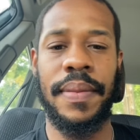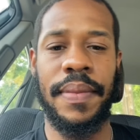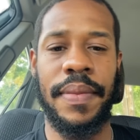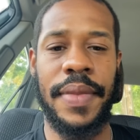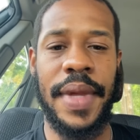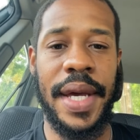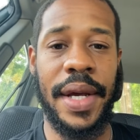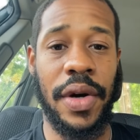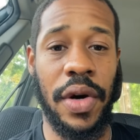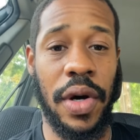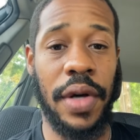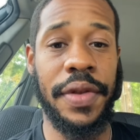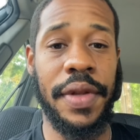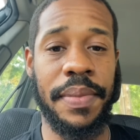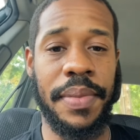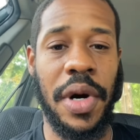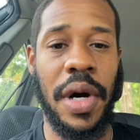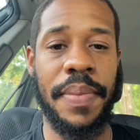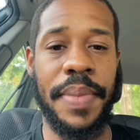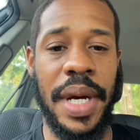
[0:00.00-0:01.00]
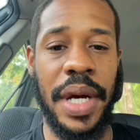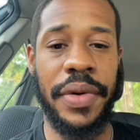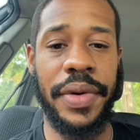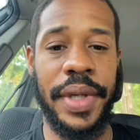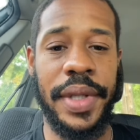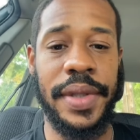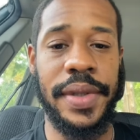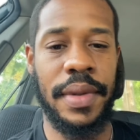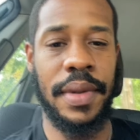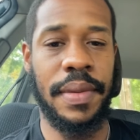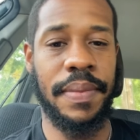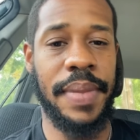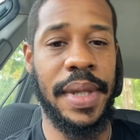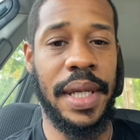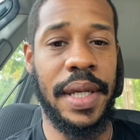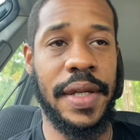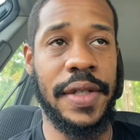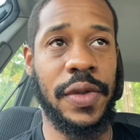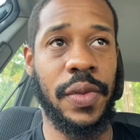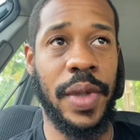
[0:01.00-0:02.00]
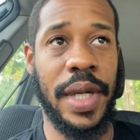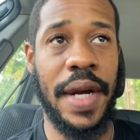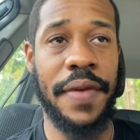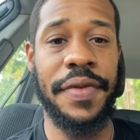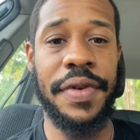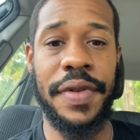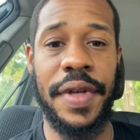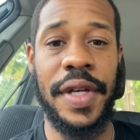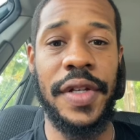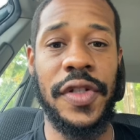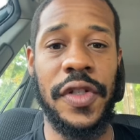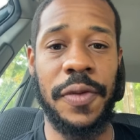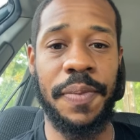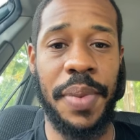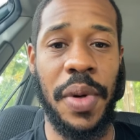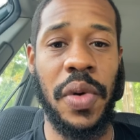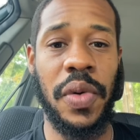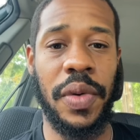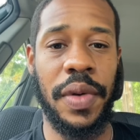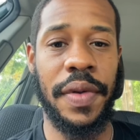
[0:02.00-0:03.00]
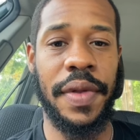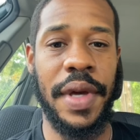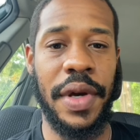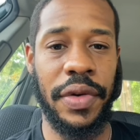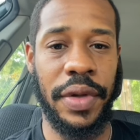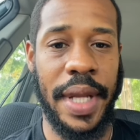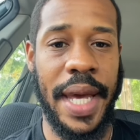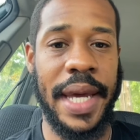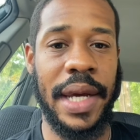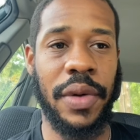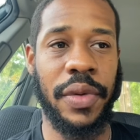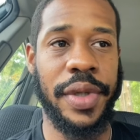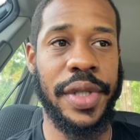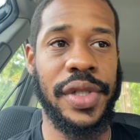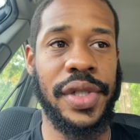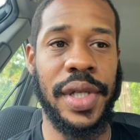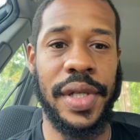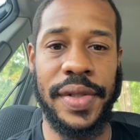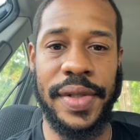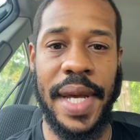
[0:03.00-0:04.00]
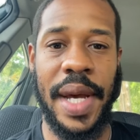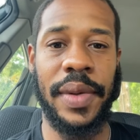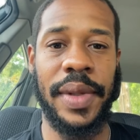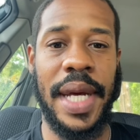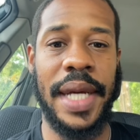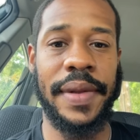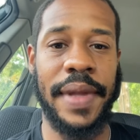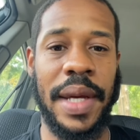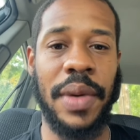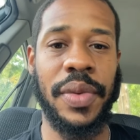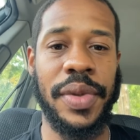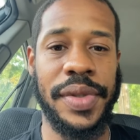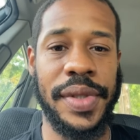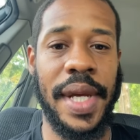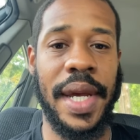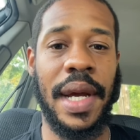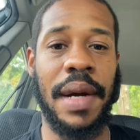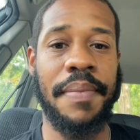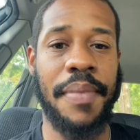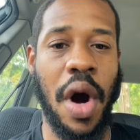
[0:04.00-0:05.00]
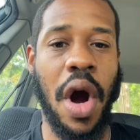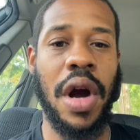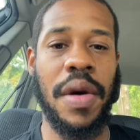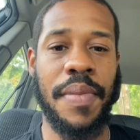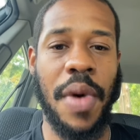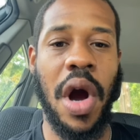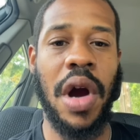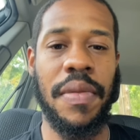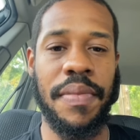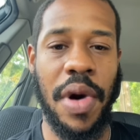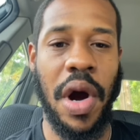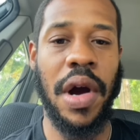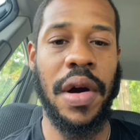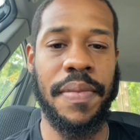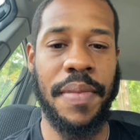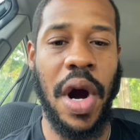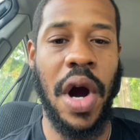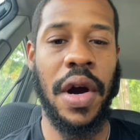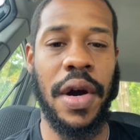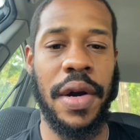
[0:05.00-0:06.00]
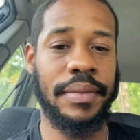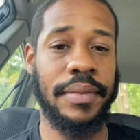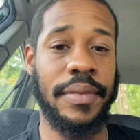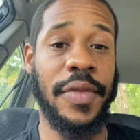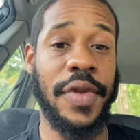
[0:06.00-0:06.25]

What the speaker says: They called them barbarians because whenever they spoke, their language sounded like they were saying bar, bar, bar, bar.